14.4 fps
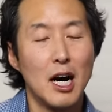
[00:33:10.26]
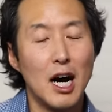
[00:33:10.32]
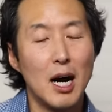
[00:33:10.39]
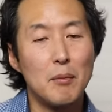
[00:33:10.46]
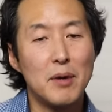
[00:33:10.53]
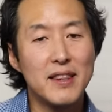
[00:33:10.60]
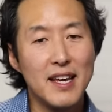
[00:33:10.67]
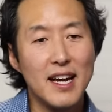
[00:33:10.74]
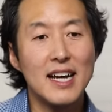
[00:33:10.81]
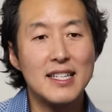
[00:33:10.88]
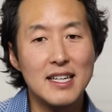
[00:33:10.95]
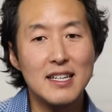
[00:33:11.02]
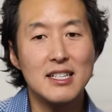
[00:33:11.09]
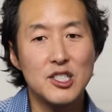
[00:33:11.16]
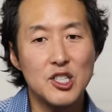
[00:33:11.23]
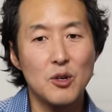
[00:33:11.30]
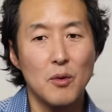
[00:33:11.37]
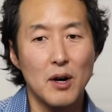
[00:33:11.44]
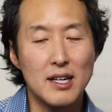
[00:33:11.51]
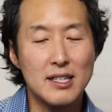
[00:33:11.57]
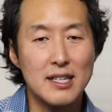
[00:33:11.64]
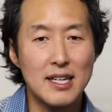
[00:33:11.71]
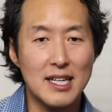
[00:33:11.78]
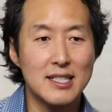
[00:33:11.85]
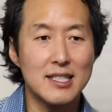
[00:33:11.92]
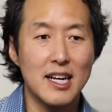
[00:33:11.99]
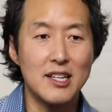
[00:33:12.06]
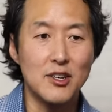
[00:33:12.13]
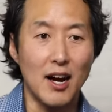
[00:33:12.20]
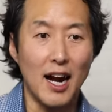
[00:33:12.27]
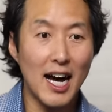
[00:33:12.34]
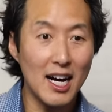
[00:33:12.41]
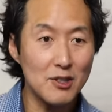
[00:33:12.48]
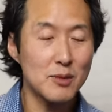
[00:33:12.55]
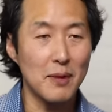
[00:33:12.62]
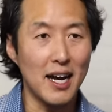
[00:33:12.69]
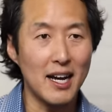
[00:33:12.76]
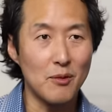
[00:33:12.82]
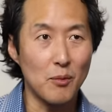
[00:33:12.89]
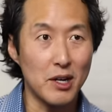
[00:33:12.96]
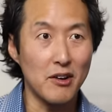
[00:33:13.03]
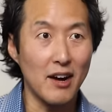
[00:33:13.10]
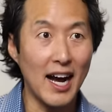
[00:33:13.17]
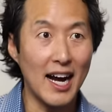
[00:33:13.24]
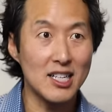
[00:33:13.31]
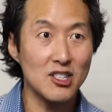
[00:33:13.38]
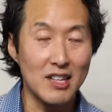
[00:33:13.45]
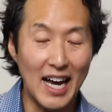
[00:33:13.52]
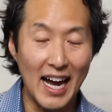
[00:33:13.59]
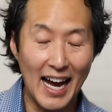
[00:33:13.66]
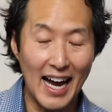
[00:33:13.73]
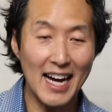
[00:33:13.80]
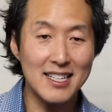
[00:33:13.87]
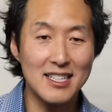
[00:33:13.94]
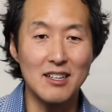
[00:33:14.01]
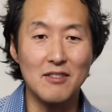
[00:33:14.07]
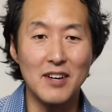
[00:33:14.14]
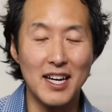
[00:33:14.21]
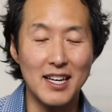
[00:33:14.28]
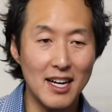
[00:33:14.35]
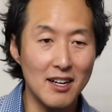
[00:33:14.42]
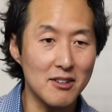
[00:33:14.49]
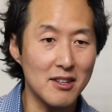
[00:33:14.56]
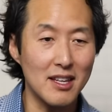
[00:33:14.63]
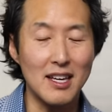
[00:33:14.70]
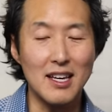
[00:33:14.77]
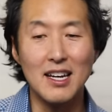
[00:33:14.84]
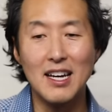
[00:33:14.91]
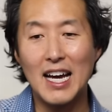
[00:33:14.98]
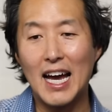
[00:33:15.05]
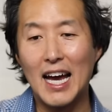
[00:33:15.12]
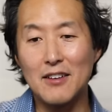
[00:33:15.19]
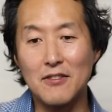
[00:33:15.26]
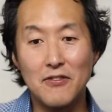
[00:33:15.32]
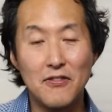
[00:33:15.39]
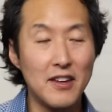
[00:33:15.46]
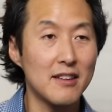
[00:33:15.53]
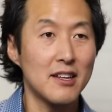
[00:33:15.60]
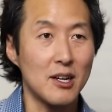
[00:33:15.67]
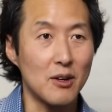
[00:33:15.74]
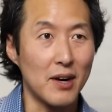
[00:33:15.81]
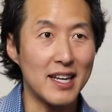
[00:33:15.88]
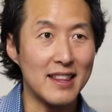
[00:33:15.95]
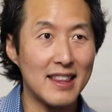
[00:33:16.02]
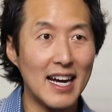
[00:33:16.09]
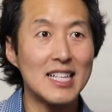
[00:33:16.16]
Uh, but the idea is you want to extend your health span where you're actually active and healthy and feeling great.